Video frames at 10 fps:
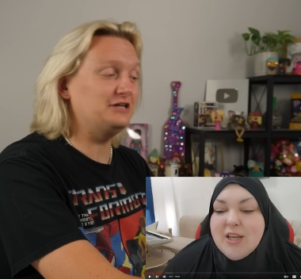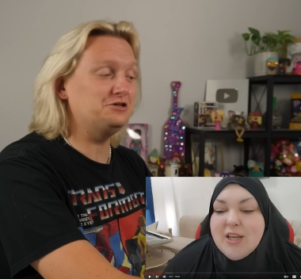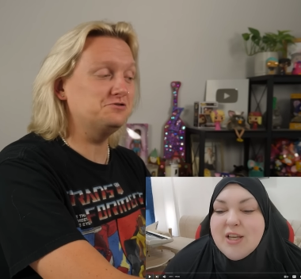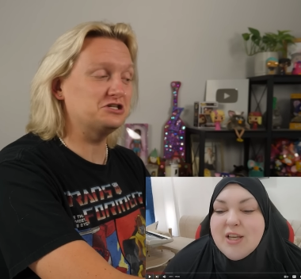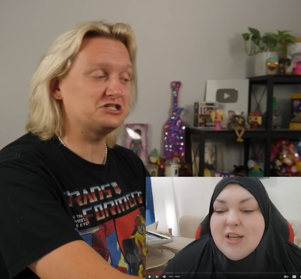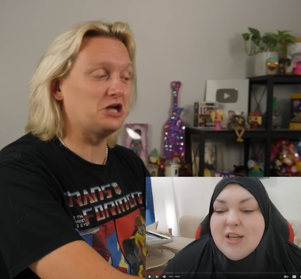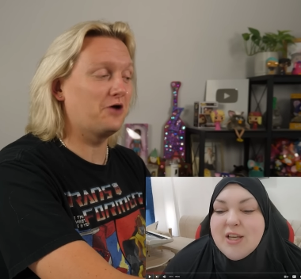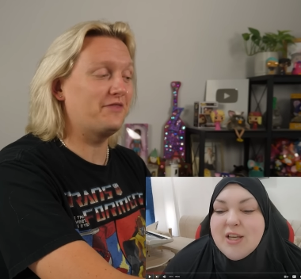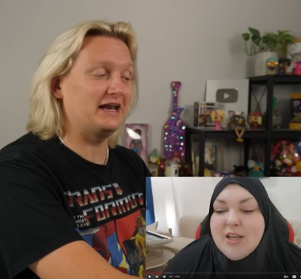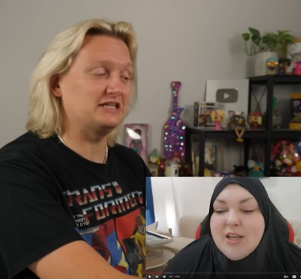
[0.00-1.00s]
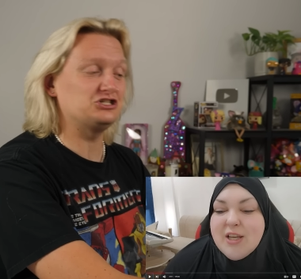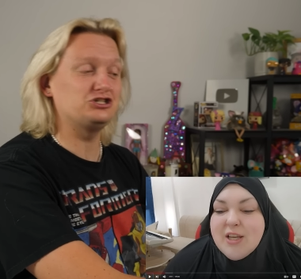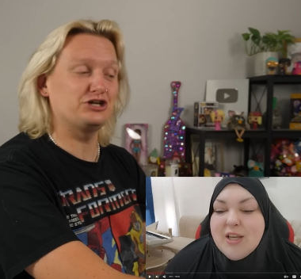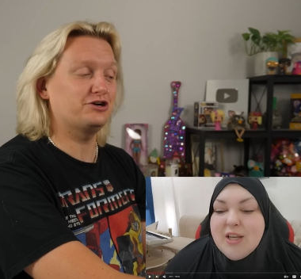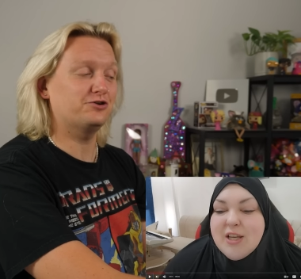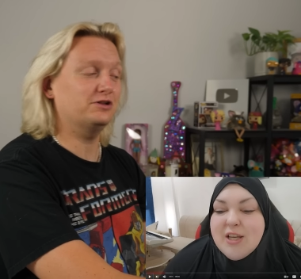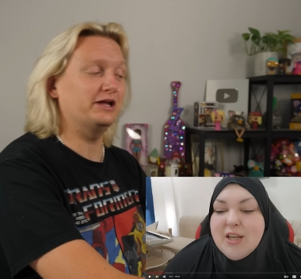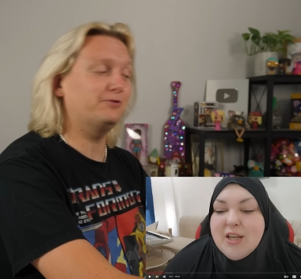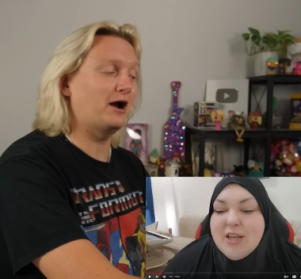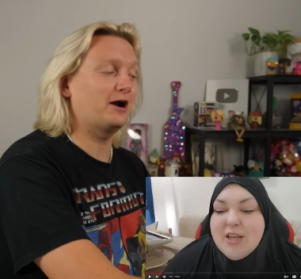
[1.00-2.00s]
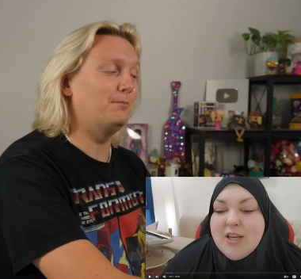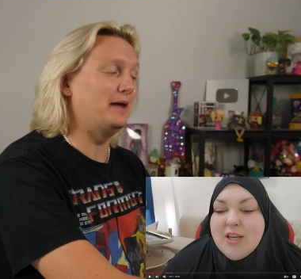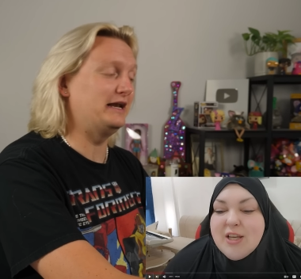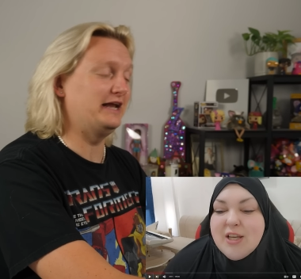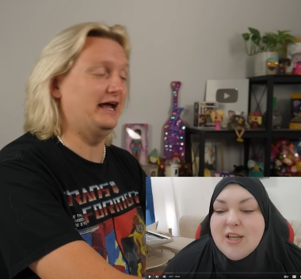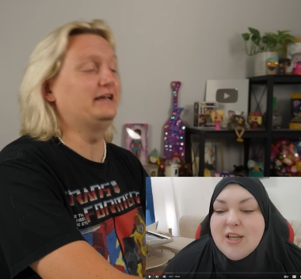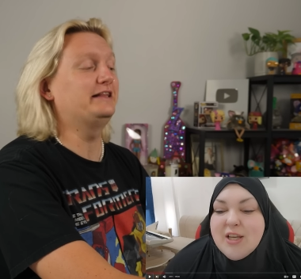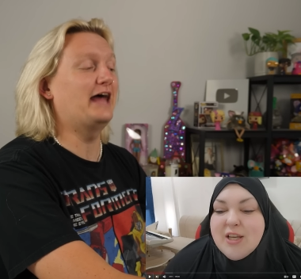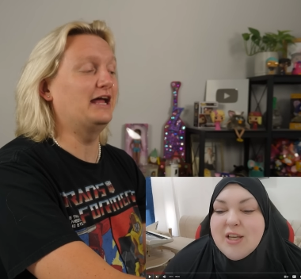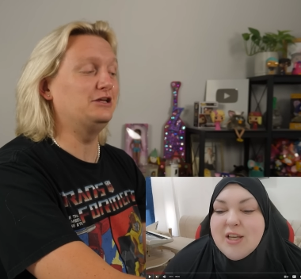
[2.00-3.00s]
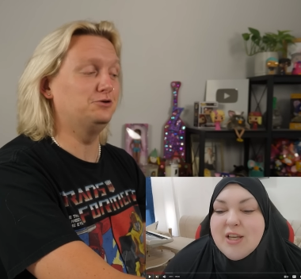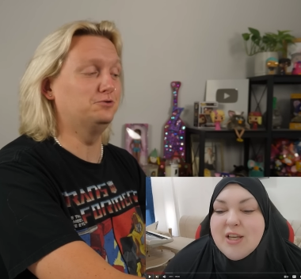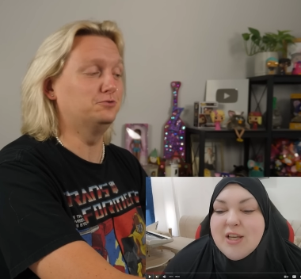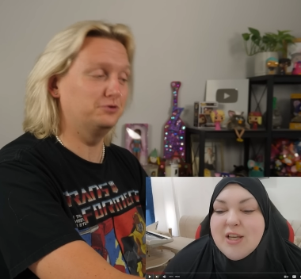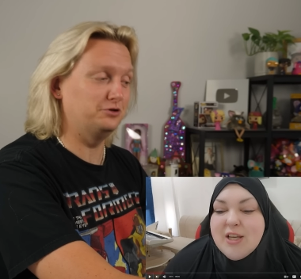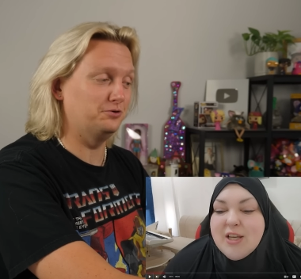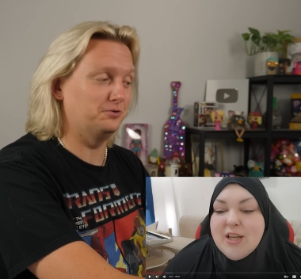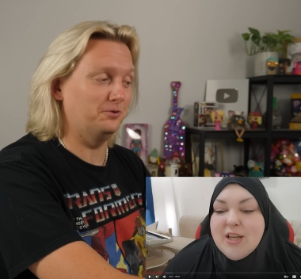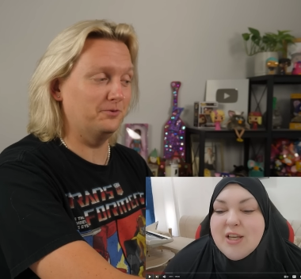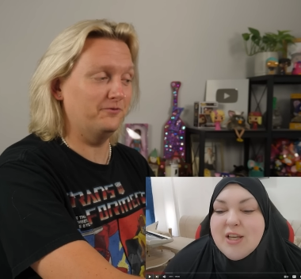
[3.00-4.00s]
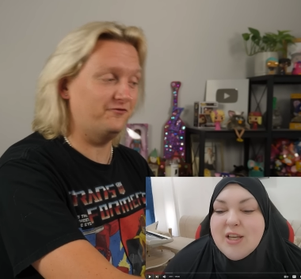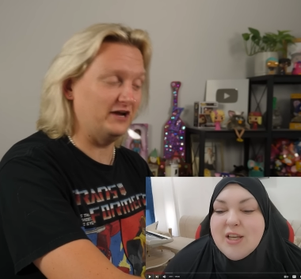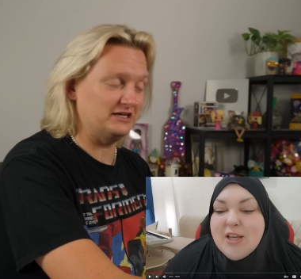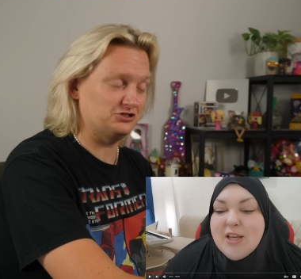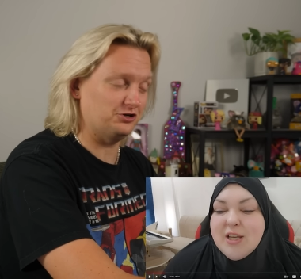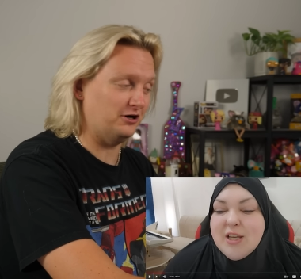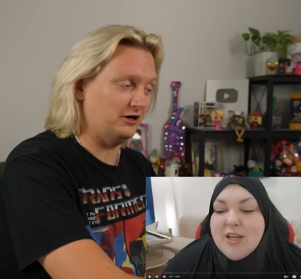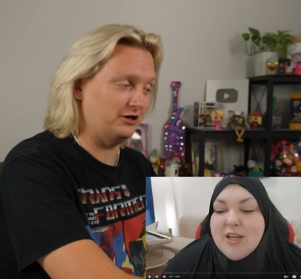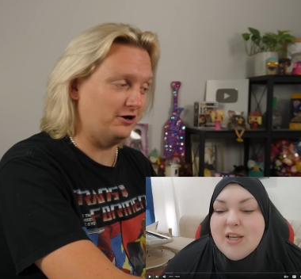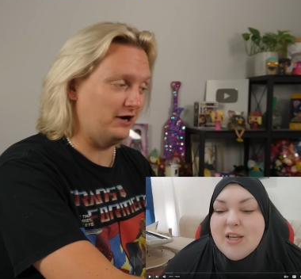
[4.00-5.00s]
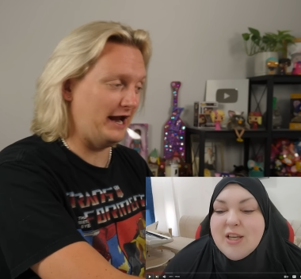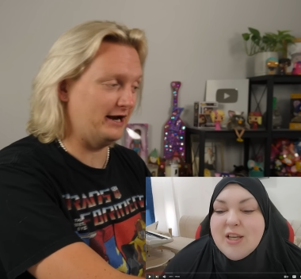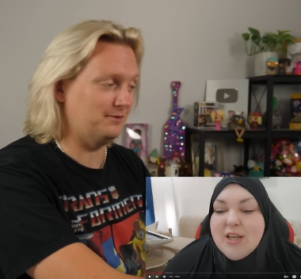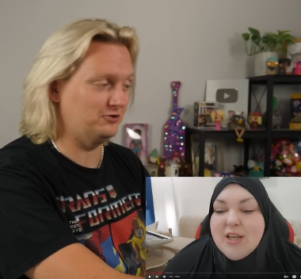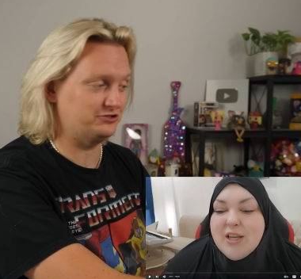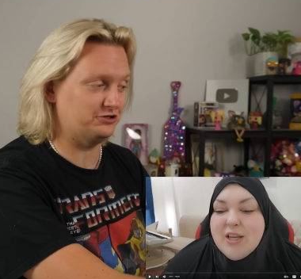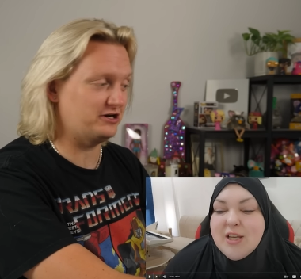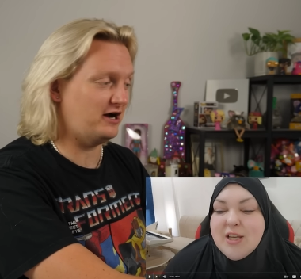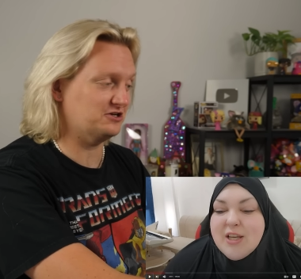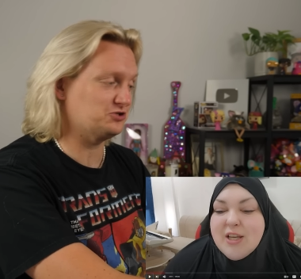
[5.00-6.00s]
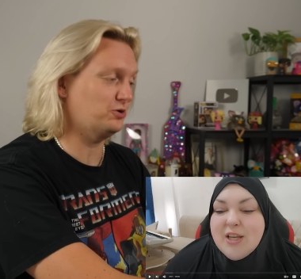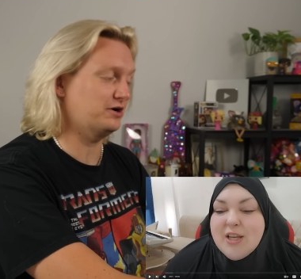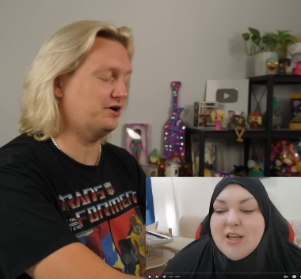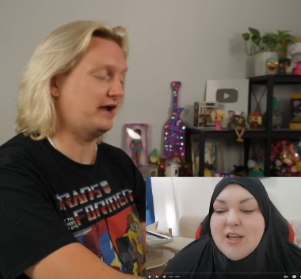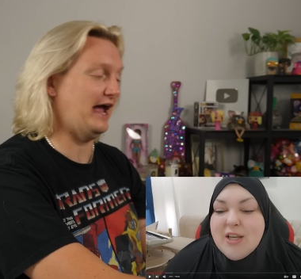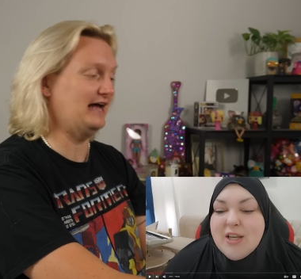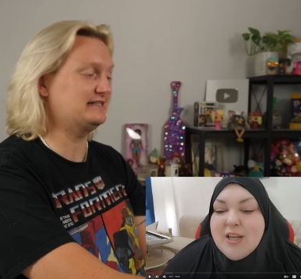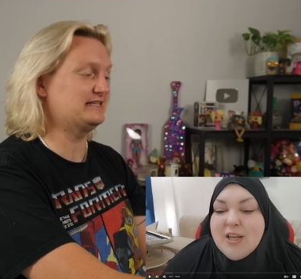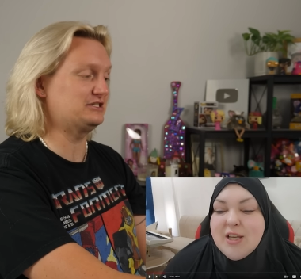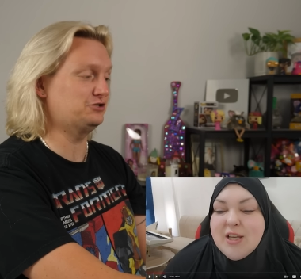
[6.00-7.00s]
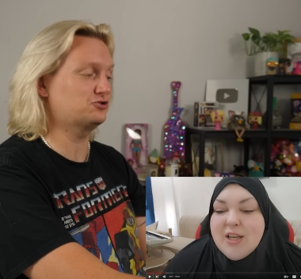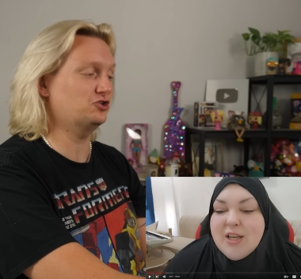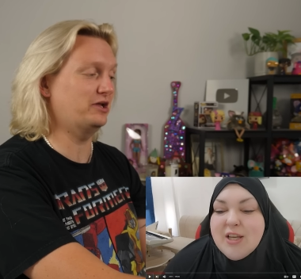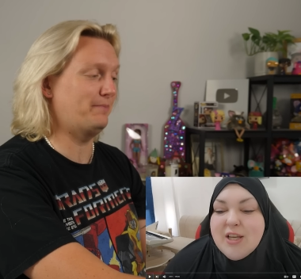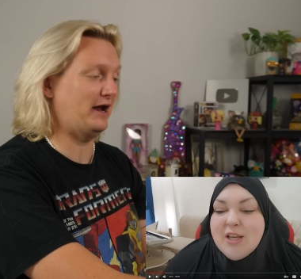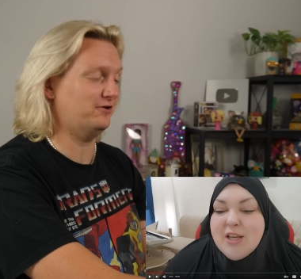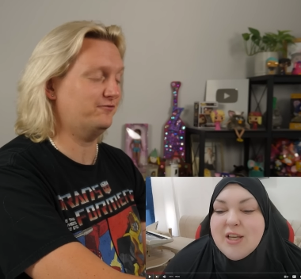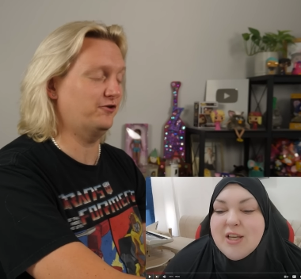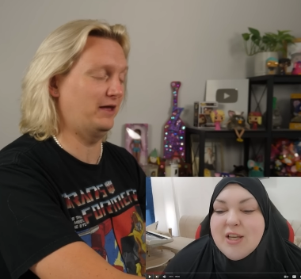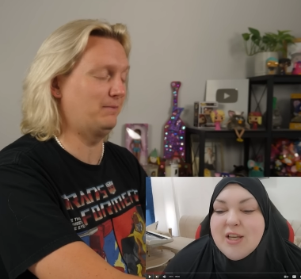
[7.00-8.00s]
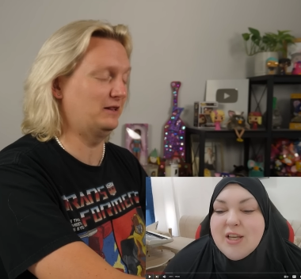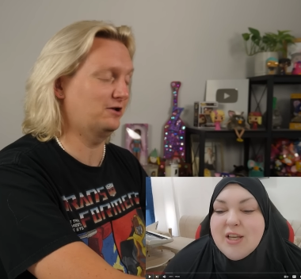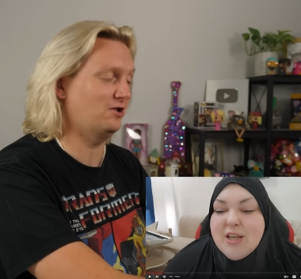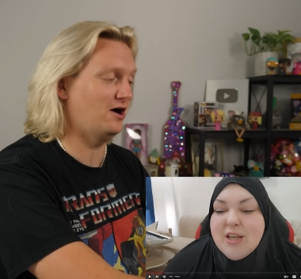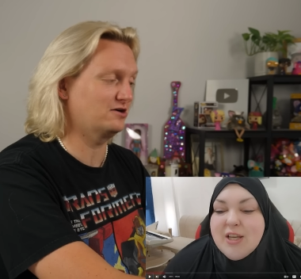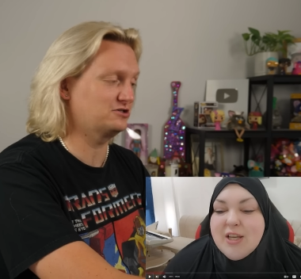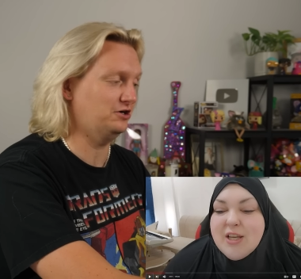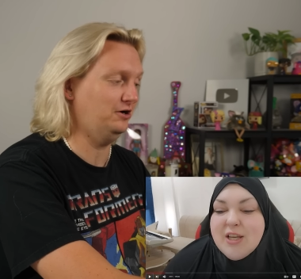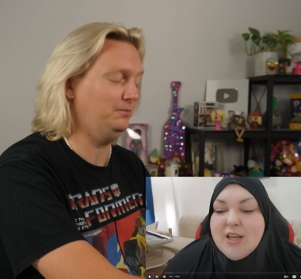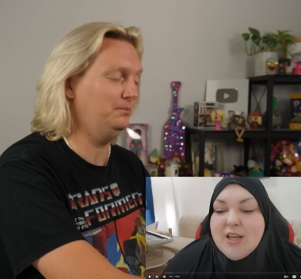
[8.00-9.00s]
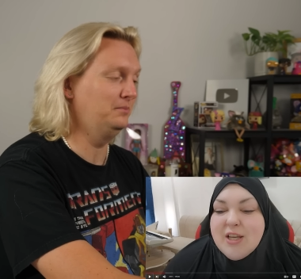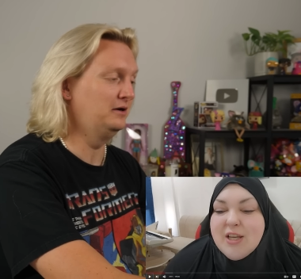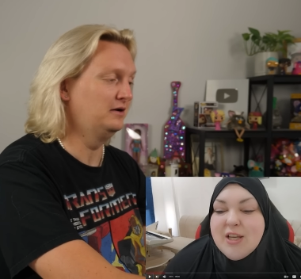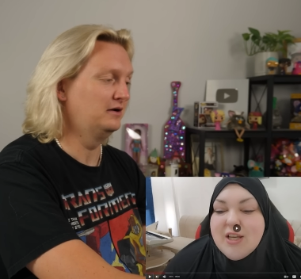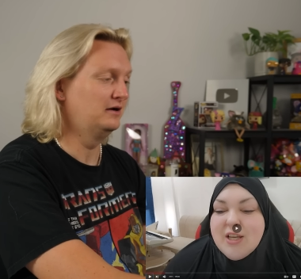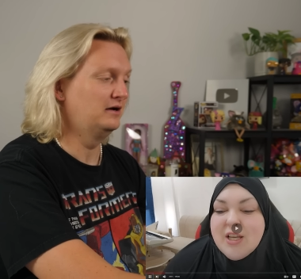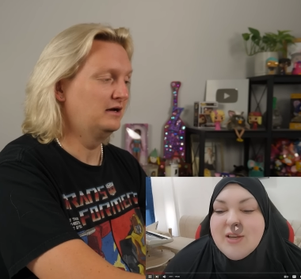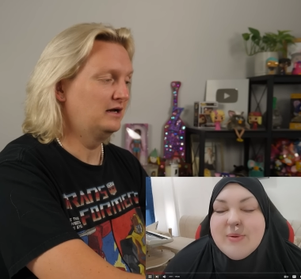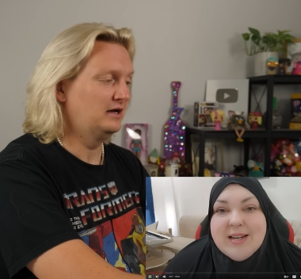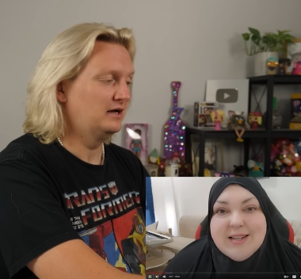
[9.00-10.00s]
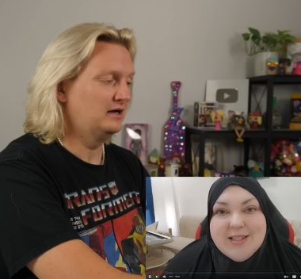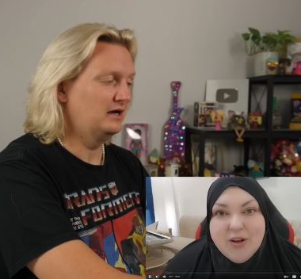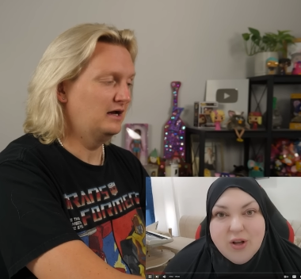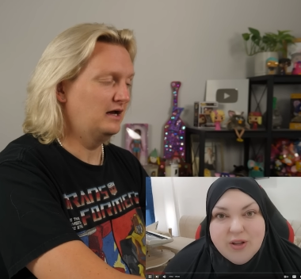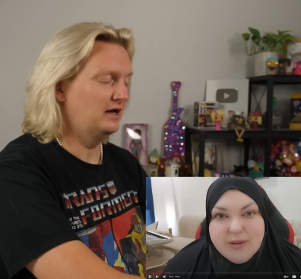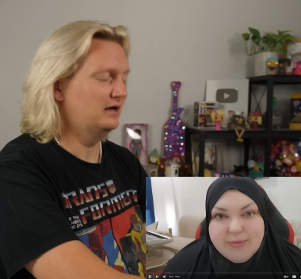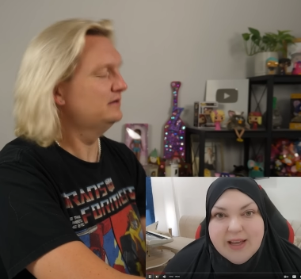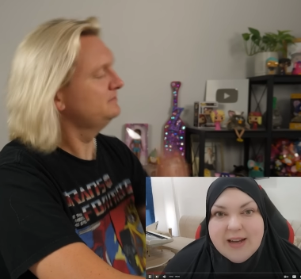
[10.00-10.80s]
Speaker 1: I do just know that it's generally recommended that you fix your animals, your dogs or your cats. It's usually better for them in the long term.
Speaker 2: You would need to call them